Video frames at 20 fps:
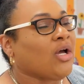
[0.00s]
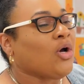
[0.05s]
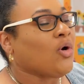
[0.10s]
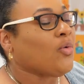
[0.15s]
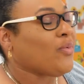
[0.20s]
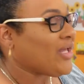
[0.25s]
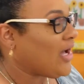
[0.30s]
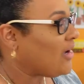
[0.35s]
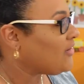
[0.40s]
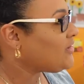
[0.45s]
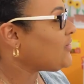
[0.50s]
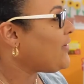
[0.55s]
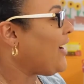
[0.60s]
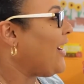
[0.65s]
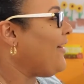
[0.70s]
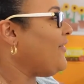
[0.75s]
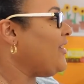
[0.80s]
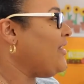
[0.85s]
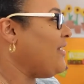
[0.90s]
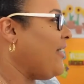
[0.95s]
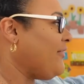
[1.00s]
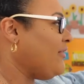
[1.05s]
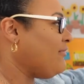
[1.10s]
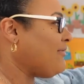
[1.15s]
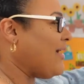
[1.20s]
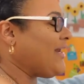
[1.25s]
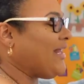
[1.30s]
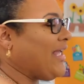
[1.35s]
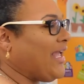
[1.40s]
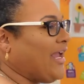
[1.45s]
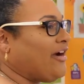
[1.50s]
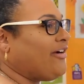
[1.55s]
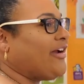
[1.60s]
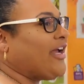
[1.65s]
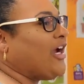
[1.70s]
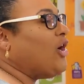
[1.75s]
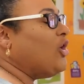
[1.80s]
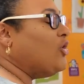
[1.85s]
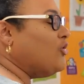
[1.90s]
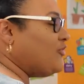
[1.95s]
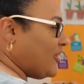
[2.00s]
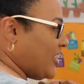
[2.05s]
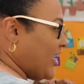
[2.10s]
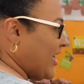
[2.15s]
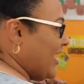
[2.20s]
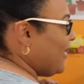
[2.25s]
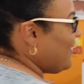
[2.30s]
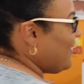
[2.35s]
We also have another writing area over here